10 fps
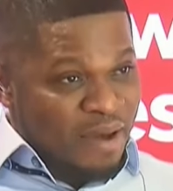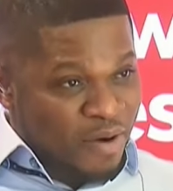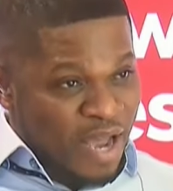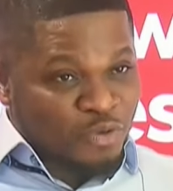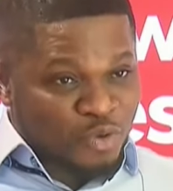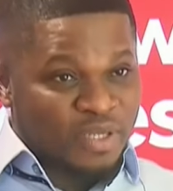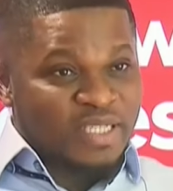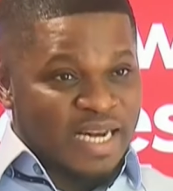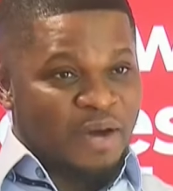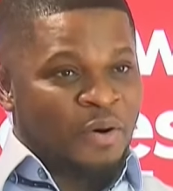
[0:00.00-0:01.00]
Cross
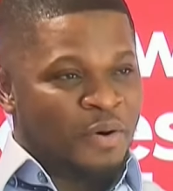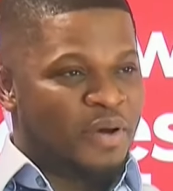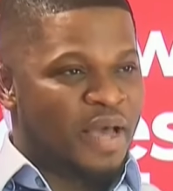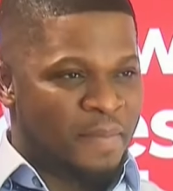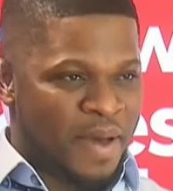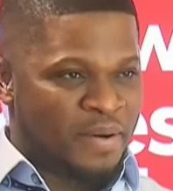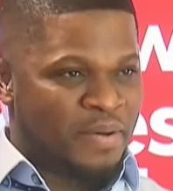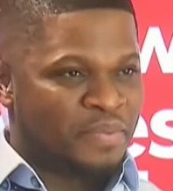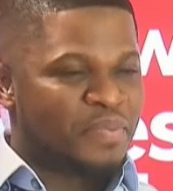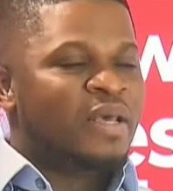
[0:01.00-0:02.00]
original and Mano.
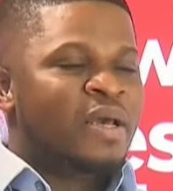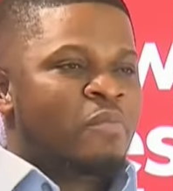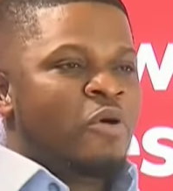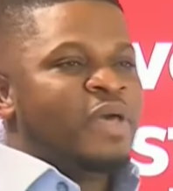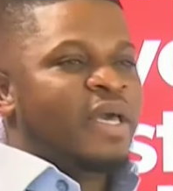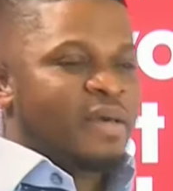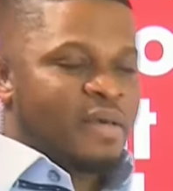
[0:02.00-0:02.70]
Sorry, Bobby,